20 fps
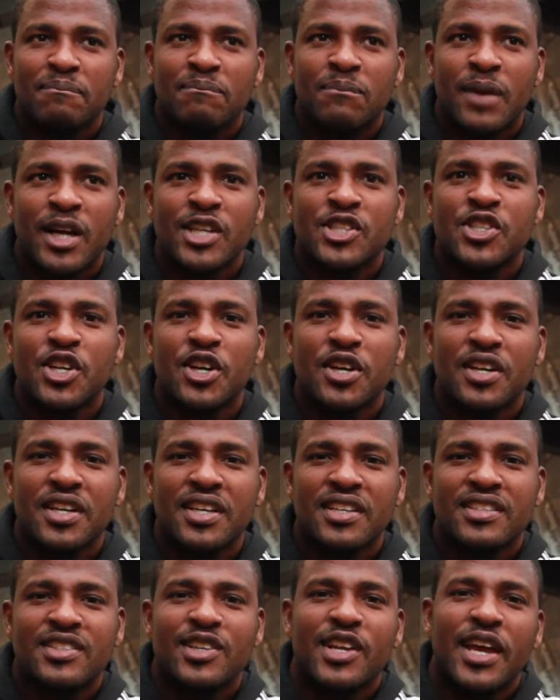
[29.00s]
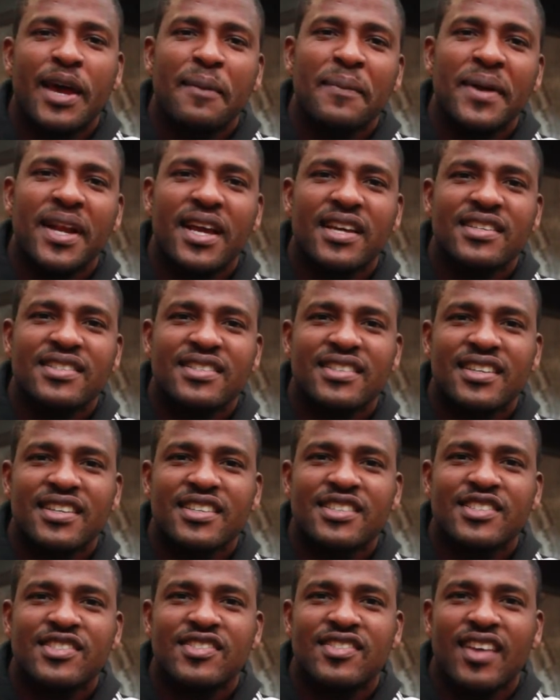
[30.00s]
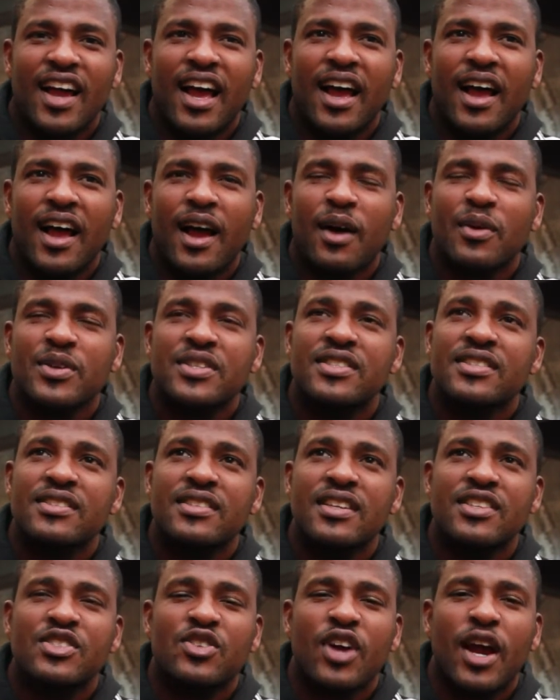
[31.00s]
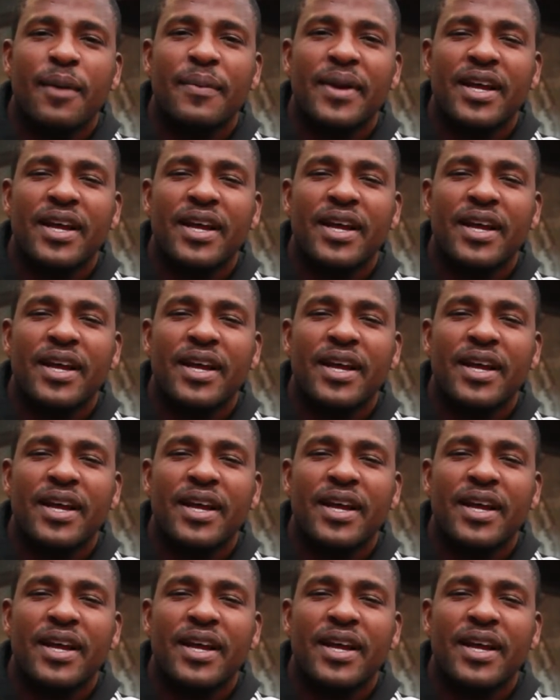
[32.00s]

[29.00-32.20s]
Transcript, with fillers: My journey to the MLS is, I would describe it